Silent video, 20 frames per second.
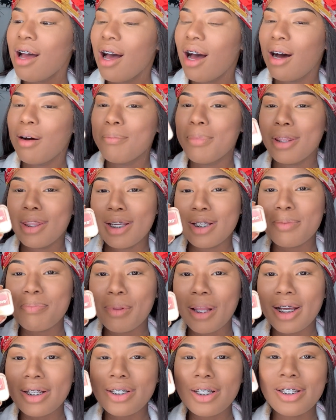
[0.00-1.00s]
But this
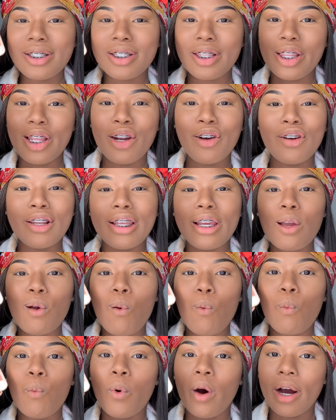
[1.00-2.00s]
blush is literally
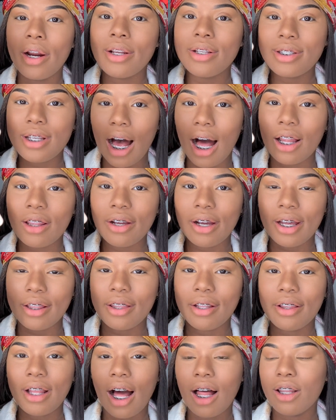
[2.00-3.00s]
$1 at
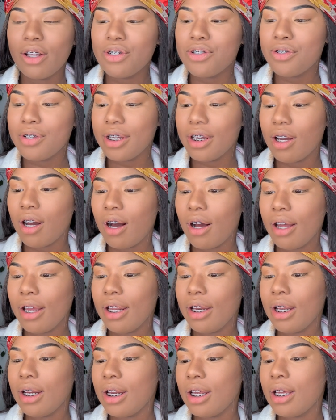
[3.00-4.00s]
the Dollar Tree, y'all.
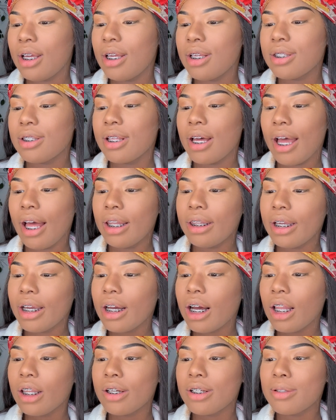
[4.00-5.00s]
And it is the LA
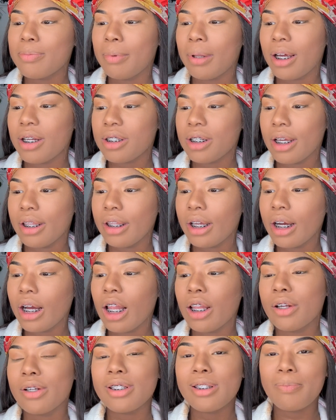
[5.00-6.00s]
Colors blush in the
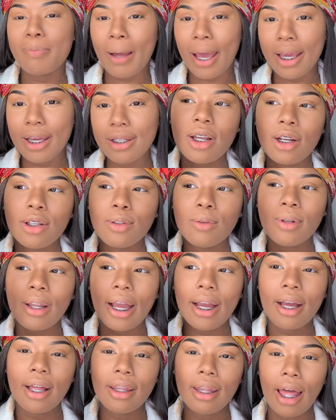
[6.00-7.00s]
color Spice. I do
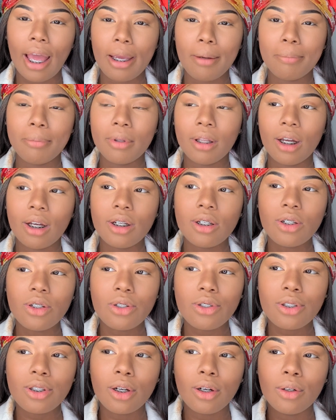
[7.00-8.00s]
like a light blush,
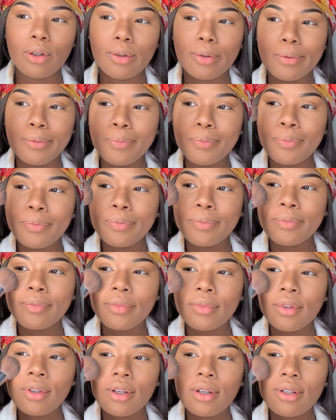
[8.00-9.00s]
so
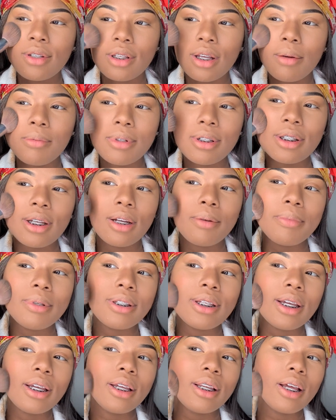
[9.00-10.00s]
I'm just gonna be
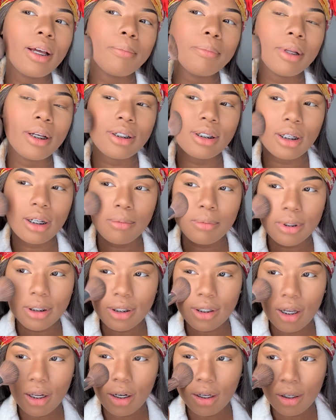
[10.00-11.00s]
taking that blush and I'm just
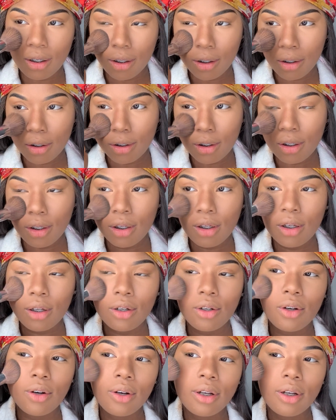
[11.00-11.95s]
gonna go a